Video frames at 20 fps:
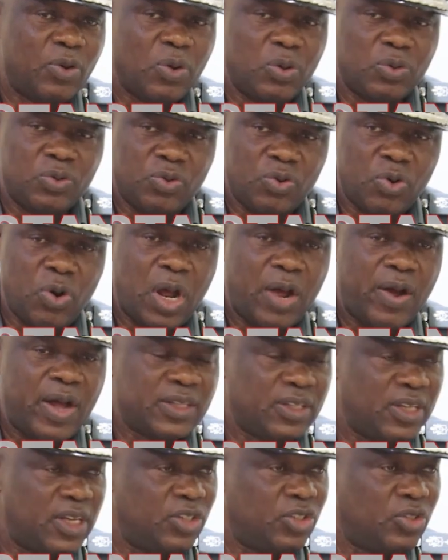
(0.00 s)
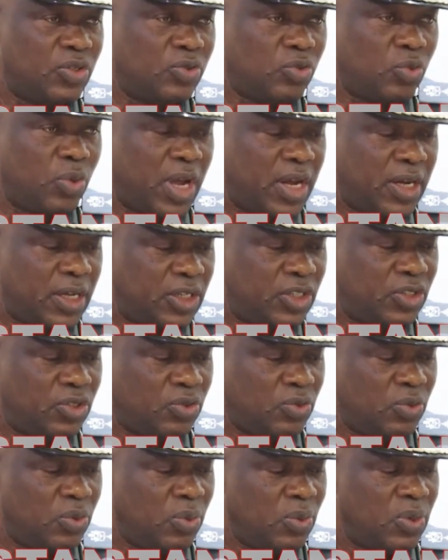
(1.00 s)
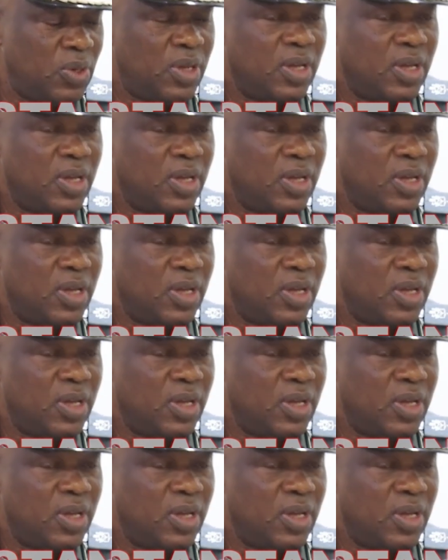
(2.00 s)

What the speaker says: or draw our attention to any issue